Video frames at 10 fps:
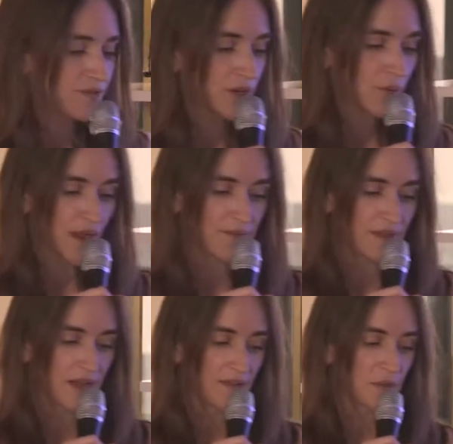free
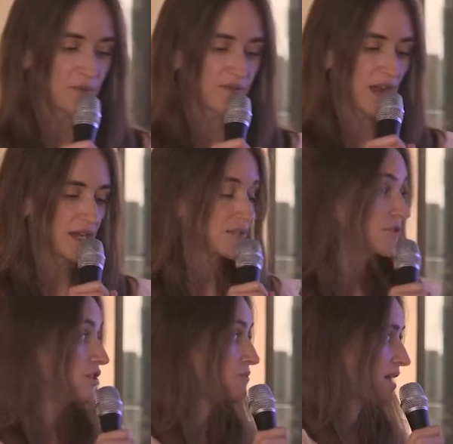Wi-Fi. They provide
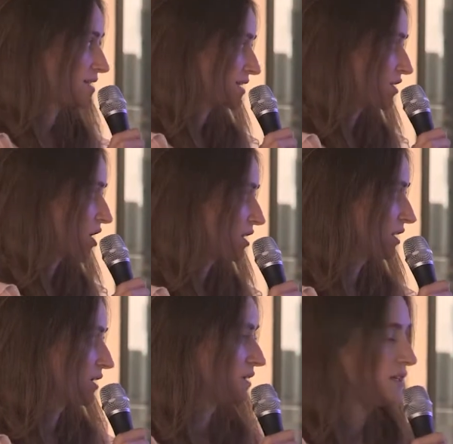free domestic
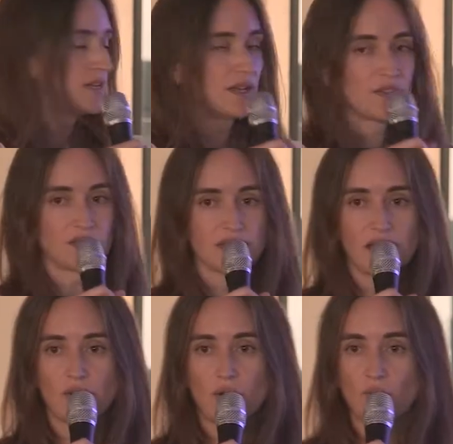calling. There's a
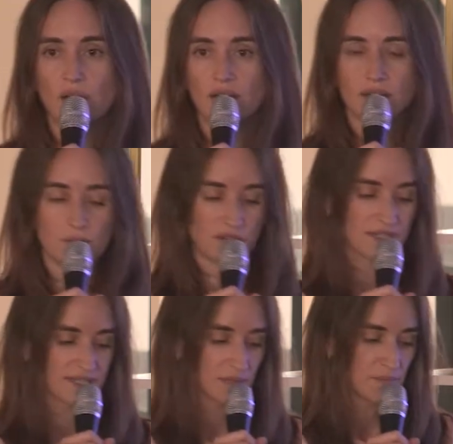911
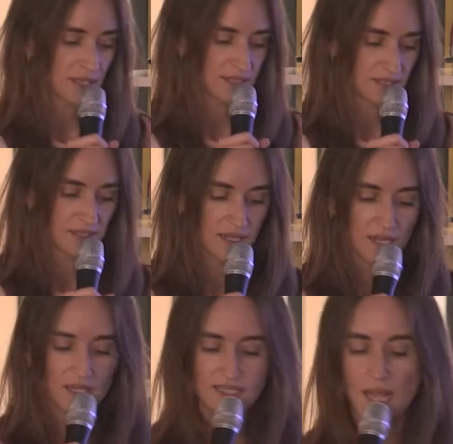emergency
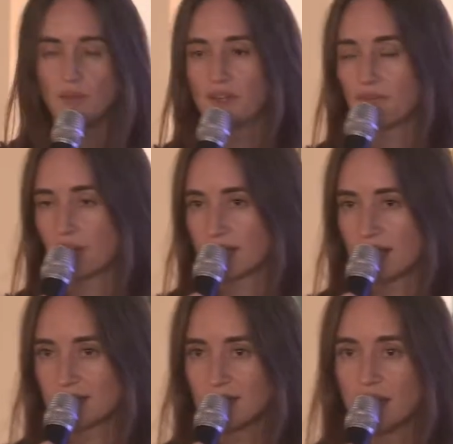button, a tablet for
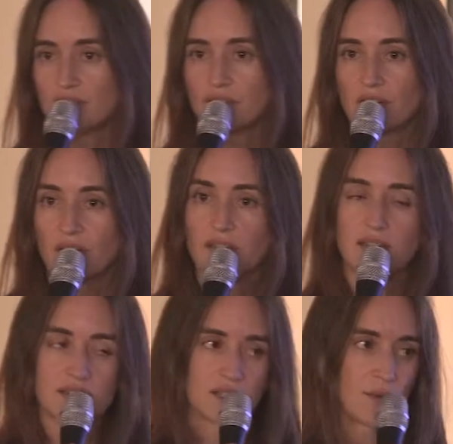accessing the internet,
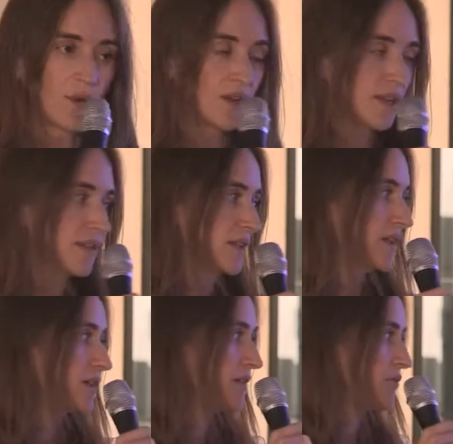and so on. I
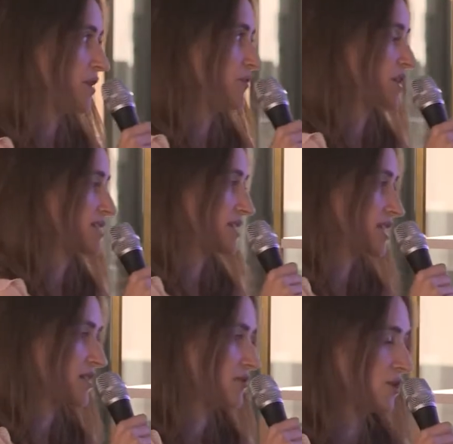think they've been very
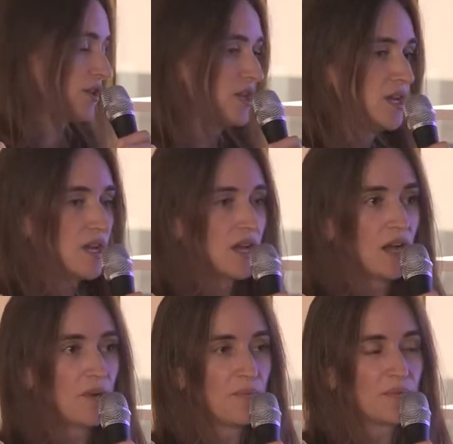successful.
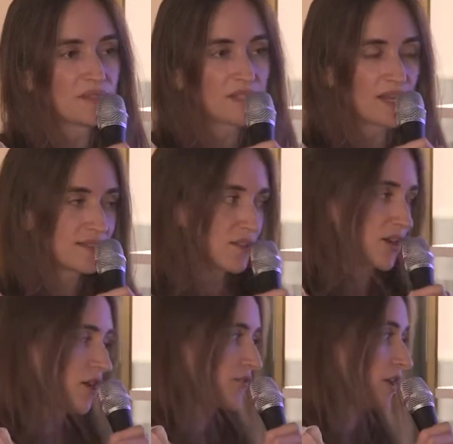The stats
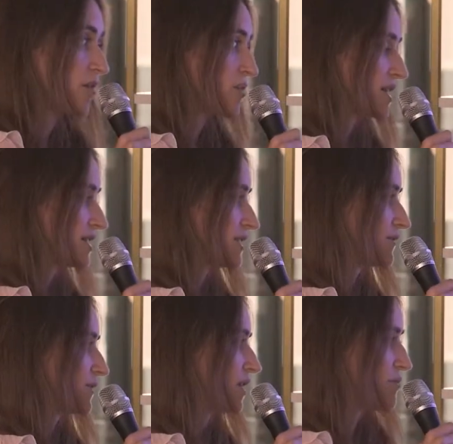are very
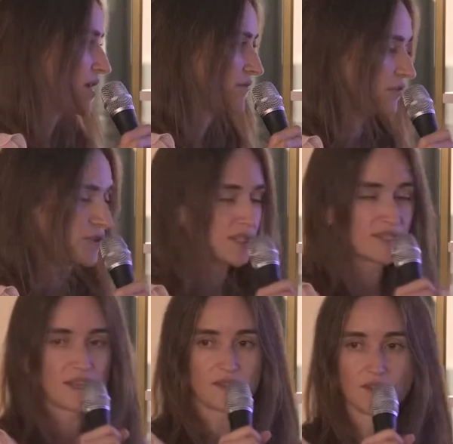impressive. My favorite
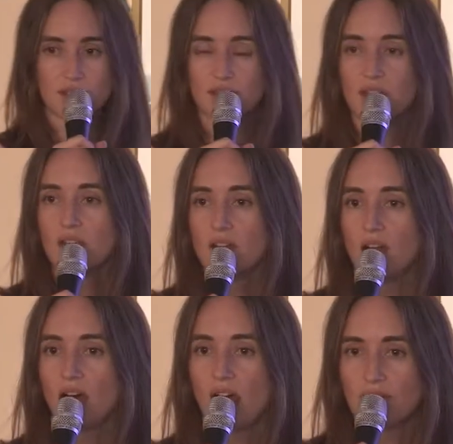is that there's
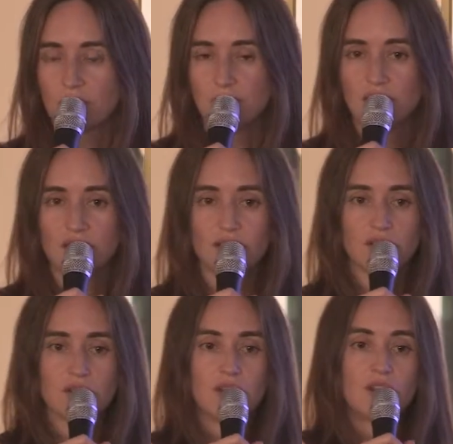
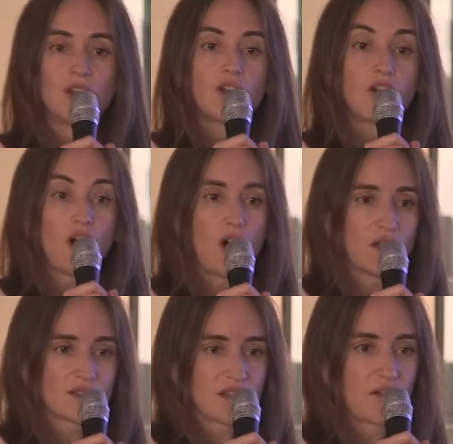500,000
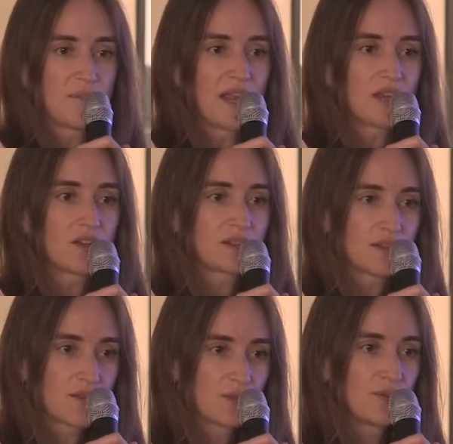calls that are made
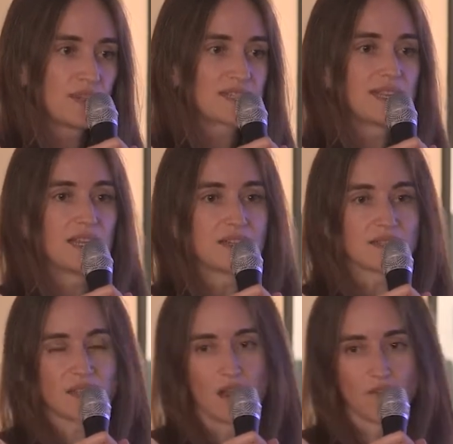through these
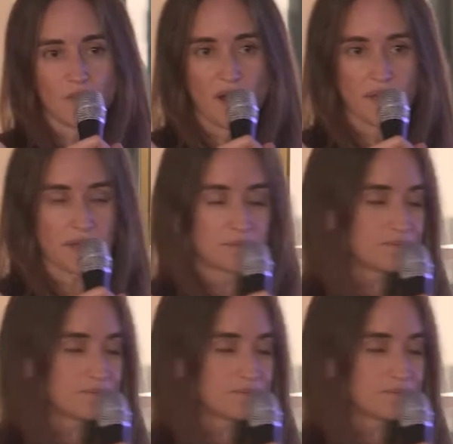links every month.